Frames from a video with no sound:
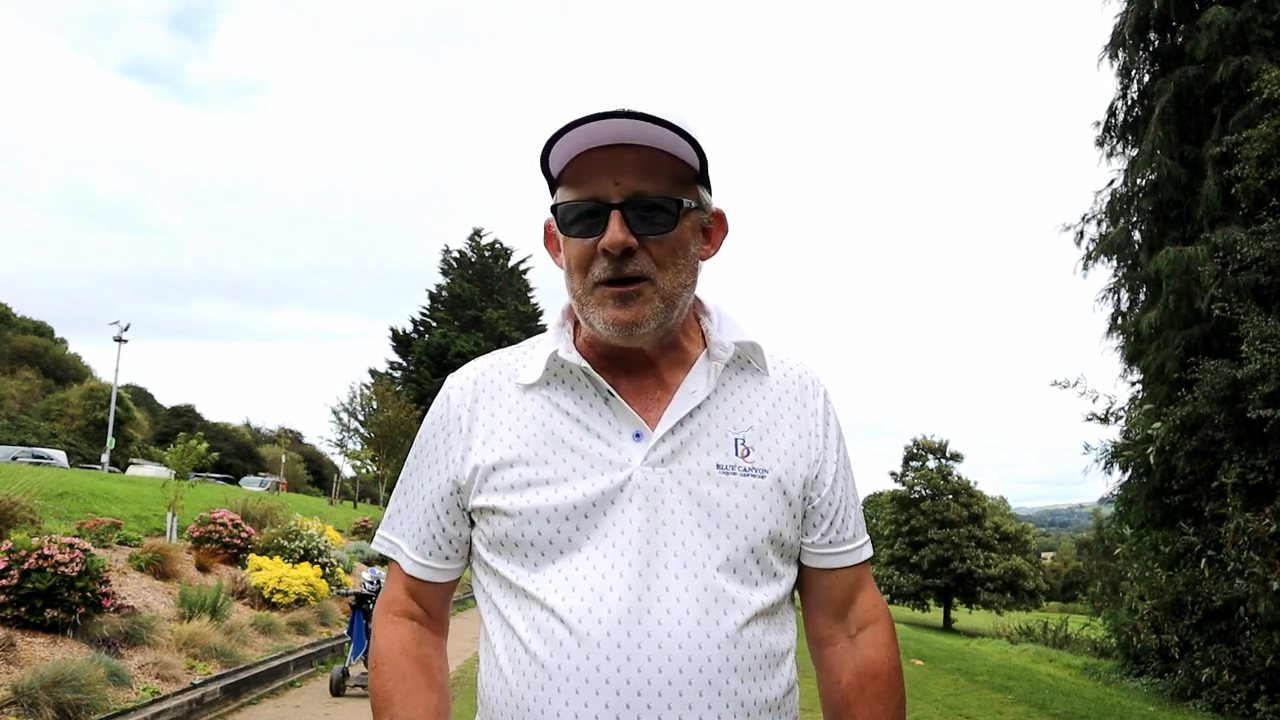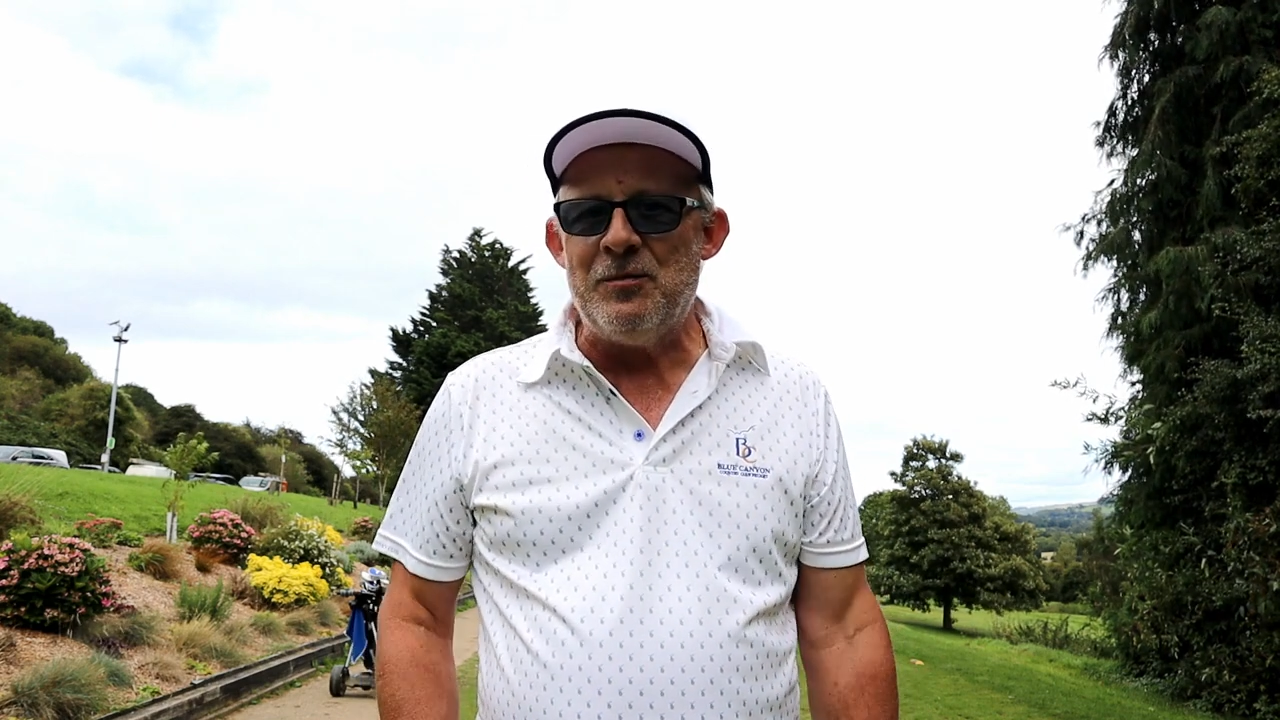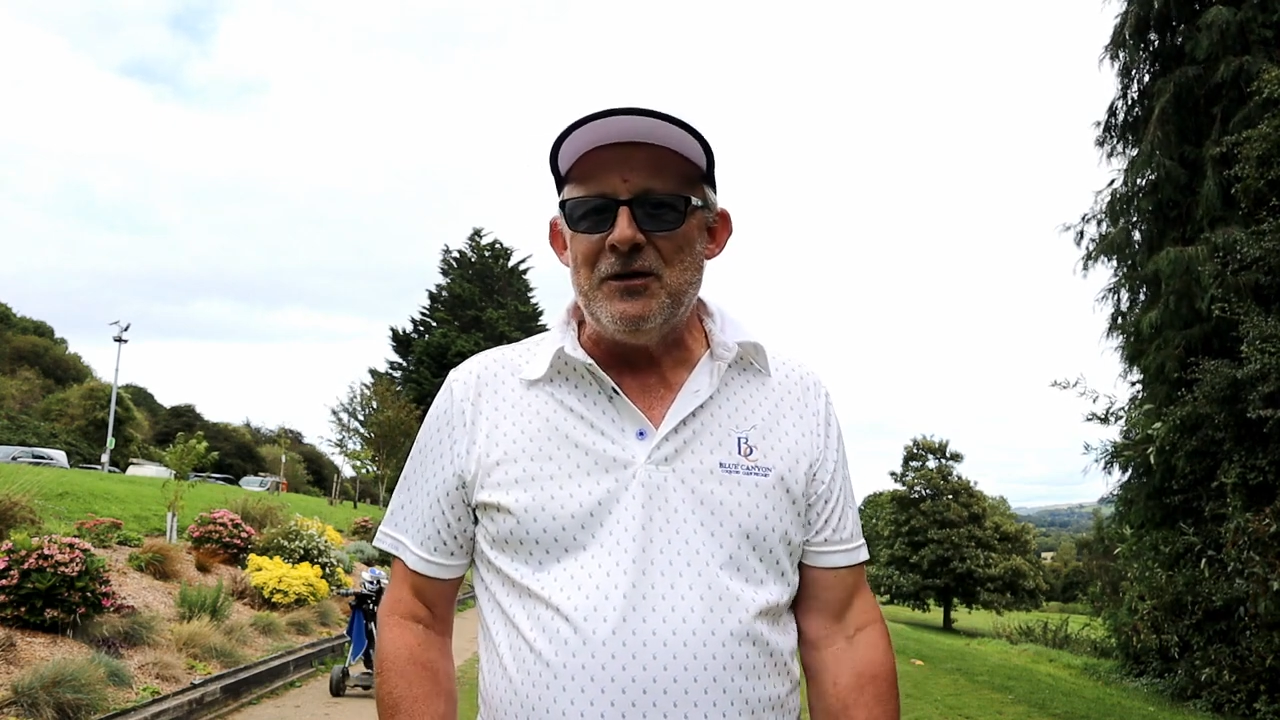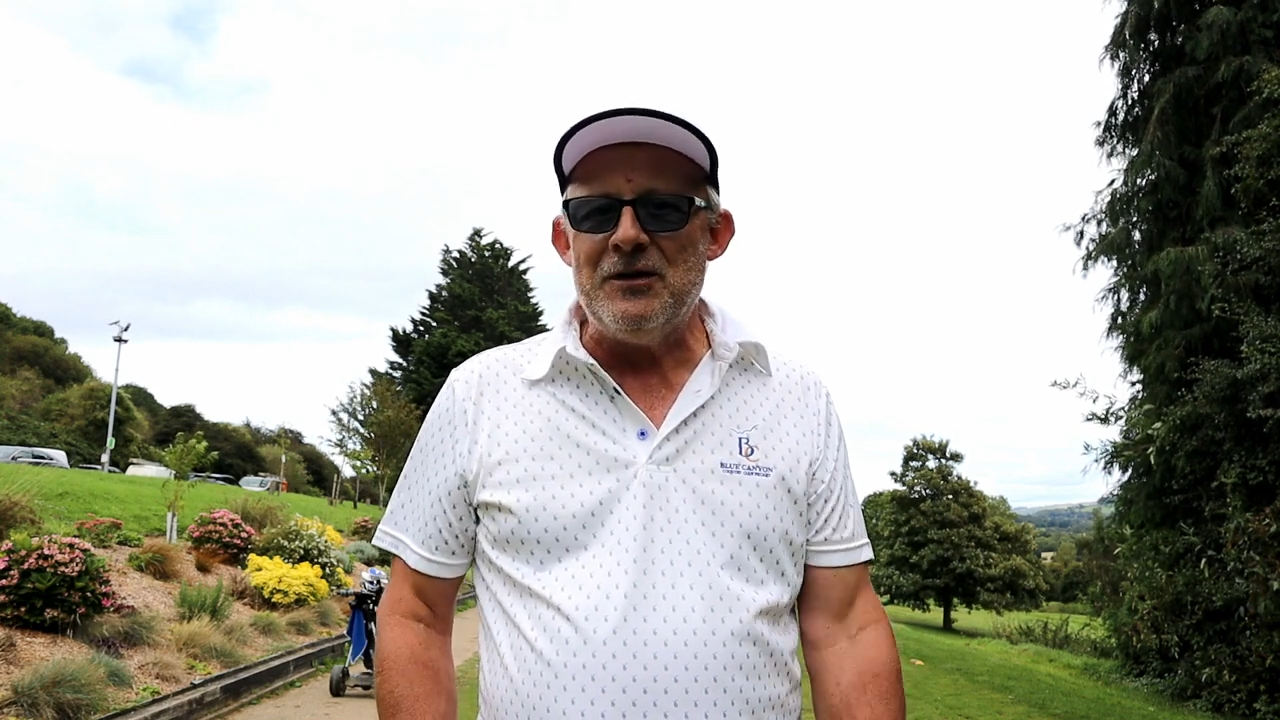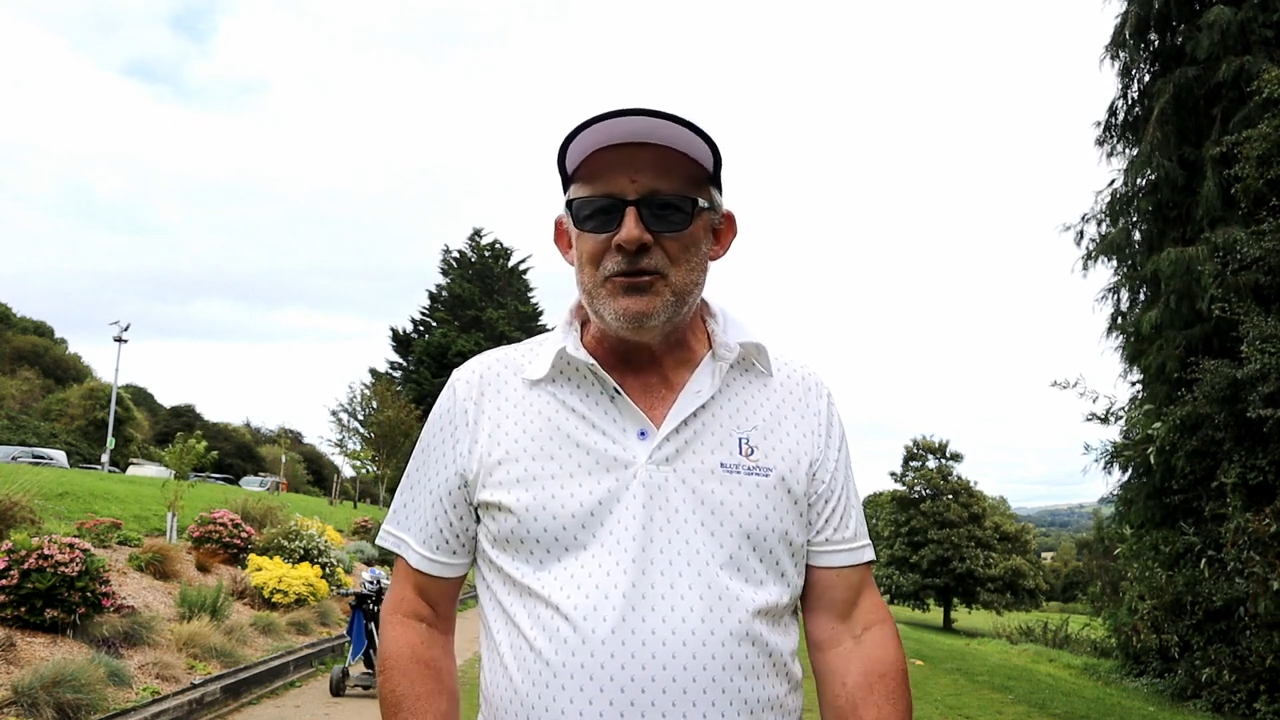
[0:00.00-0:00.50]

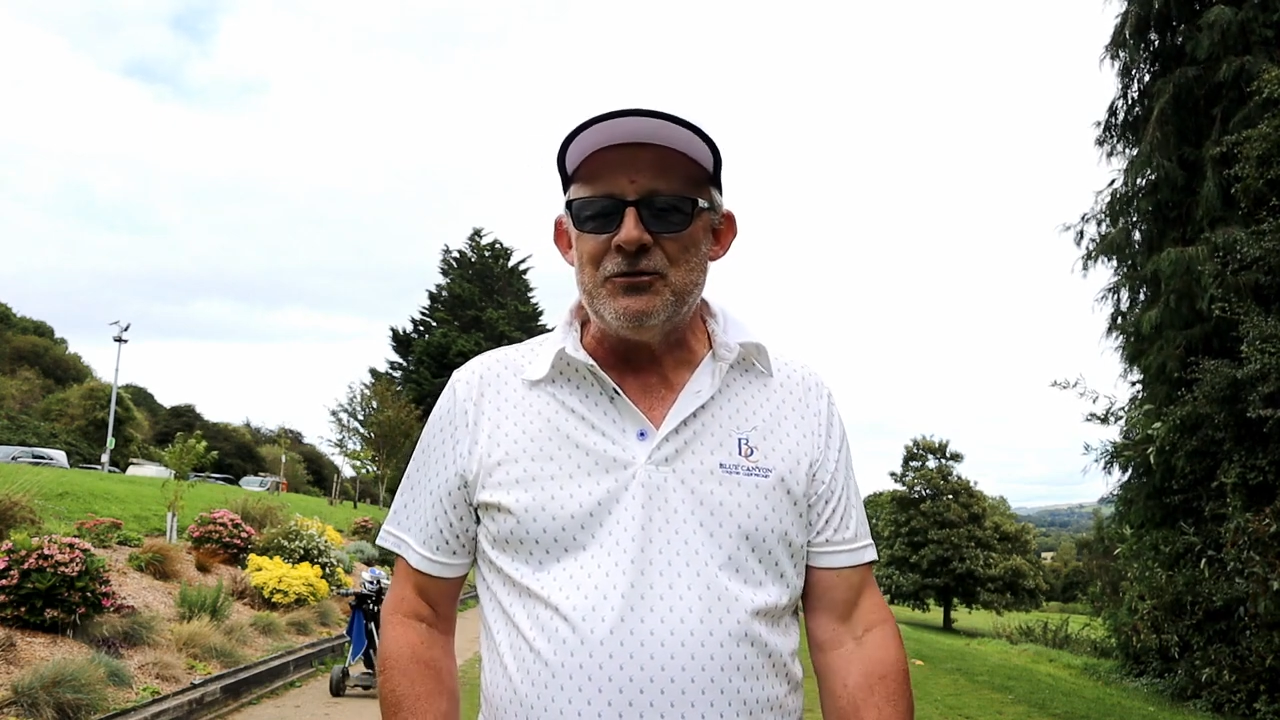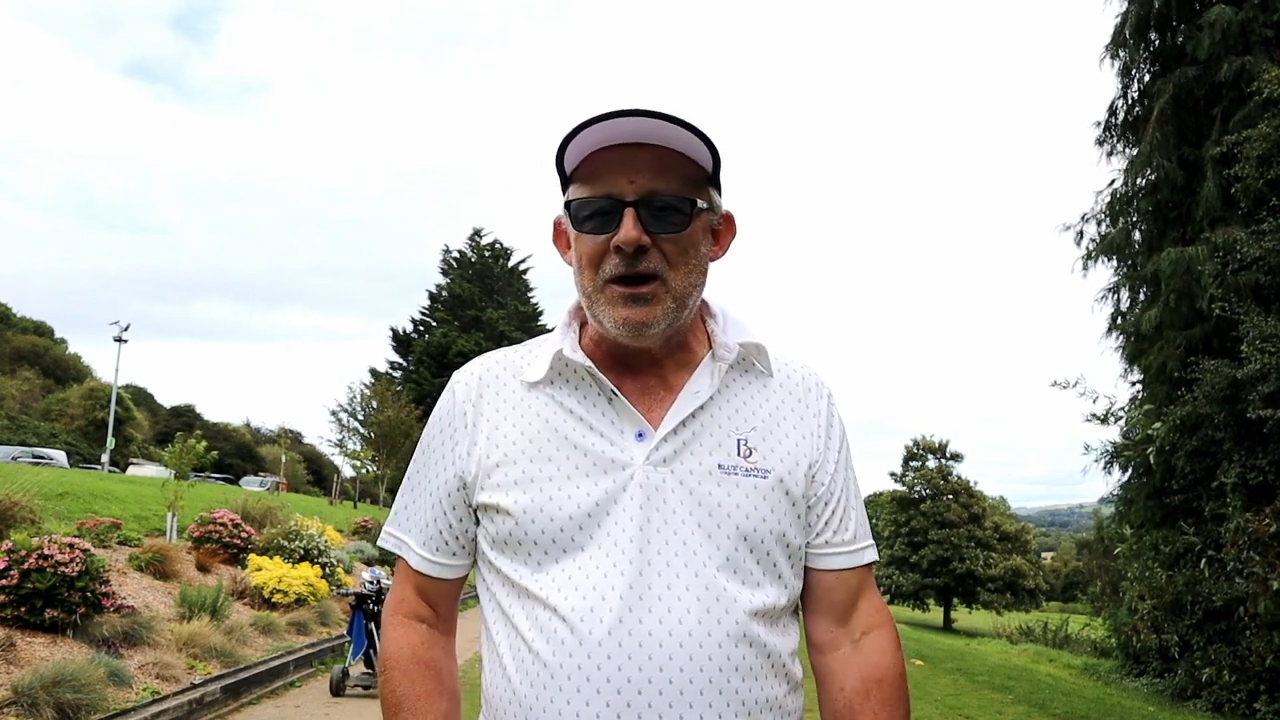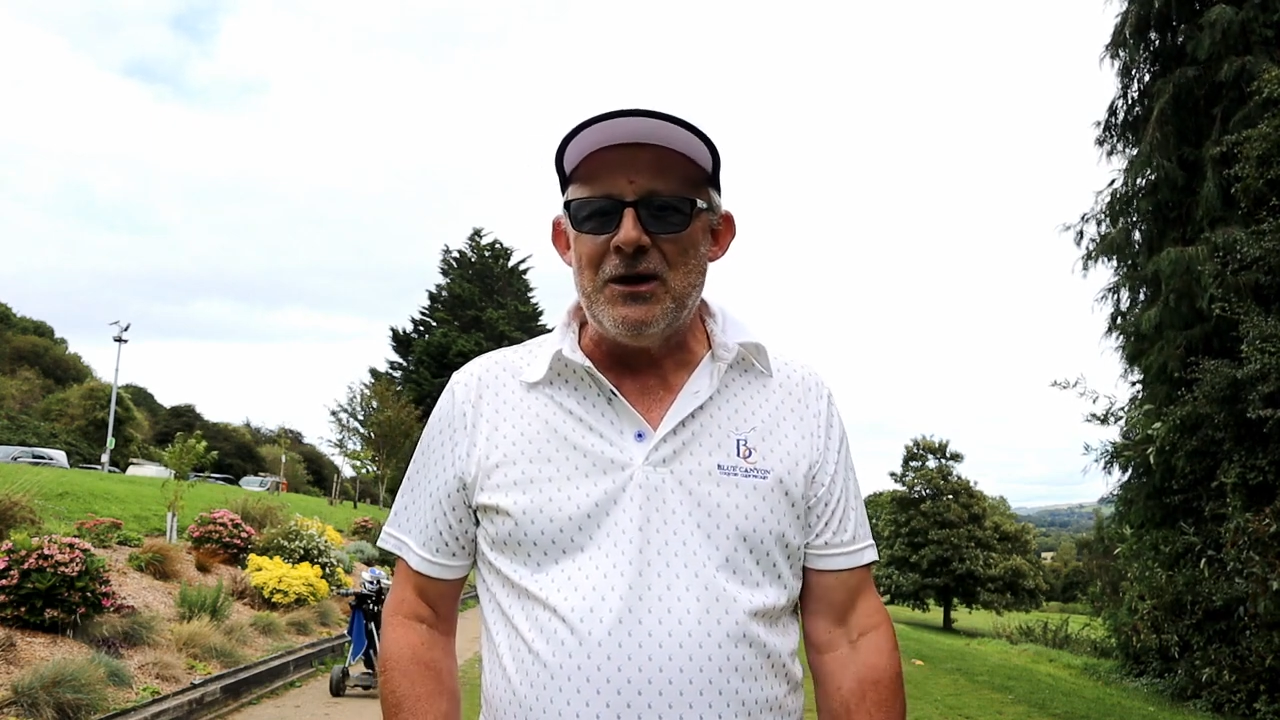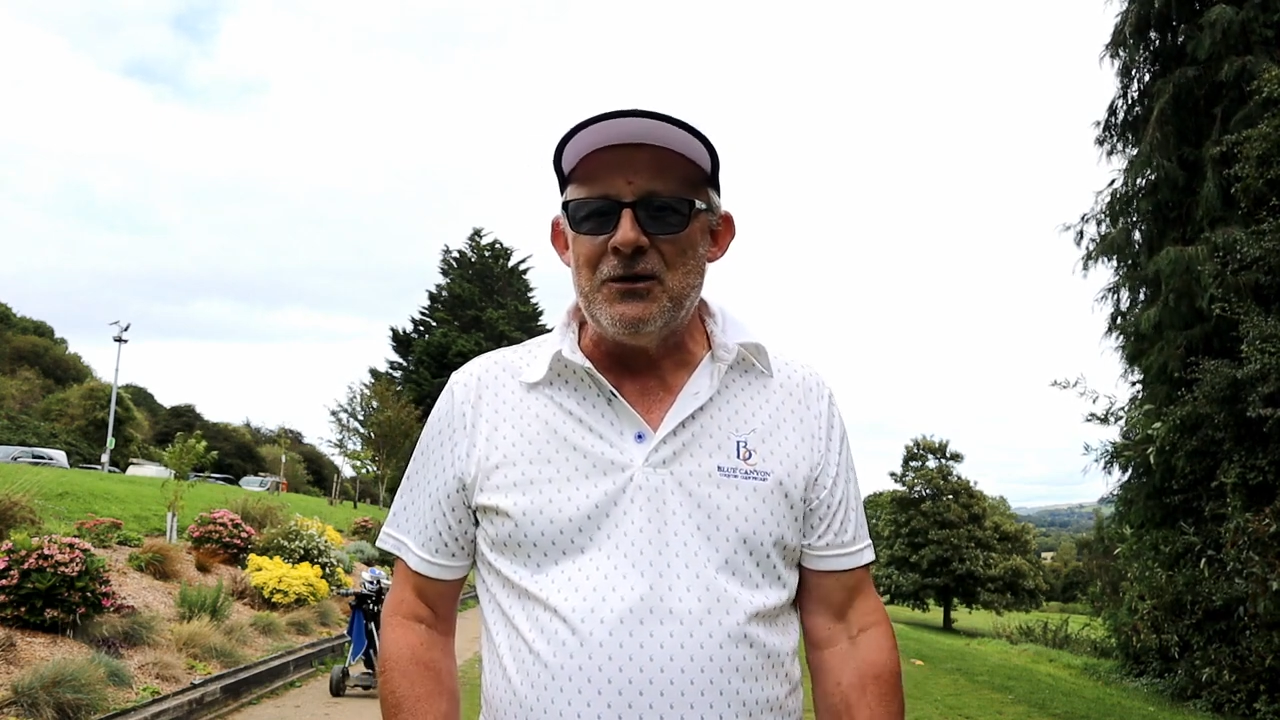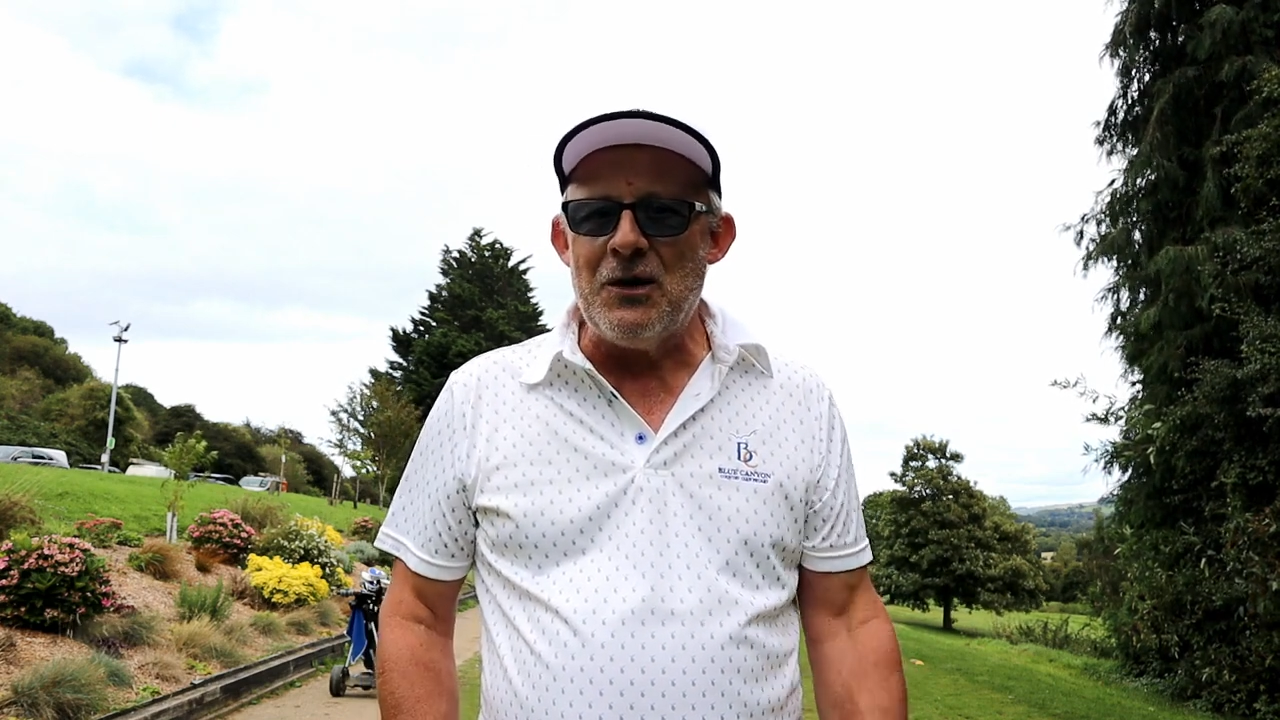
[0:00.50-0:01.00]
up on this
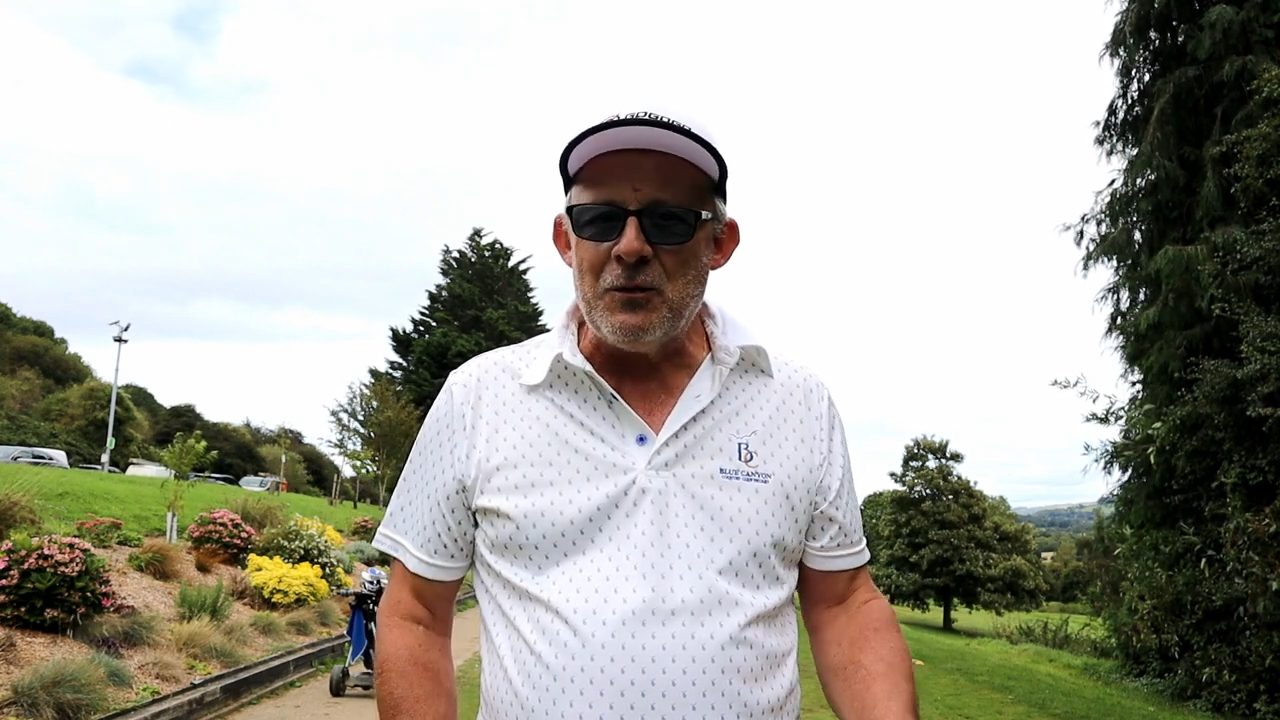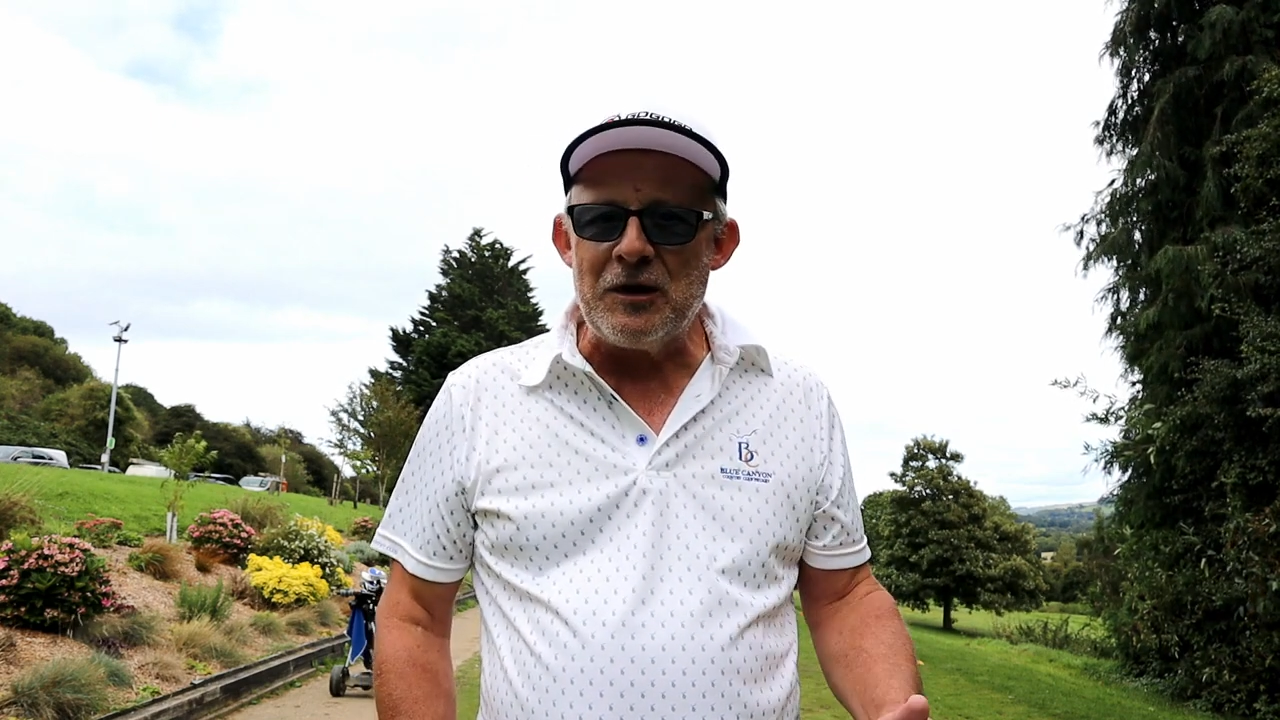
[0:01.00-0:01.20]
round.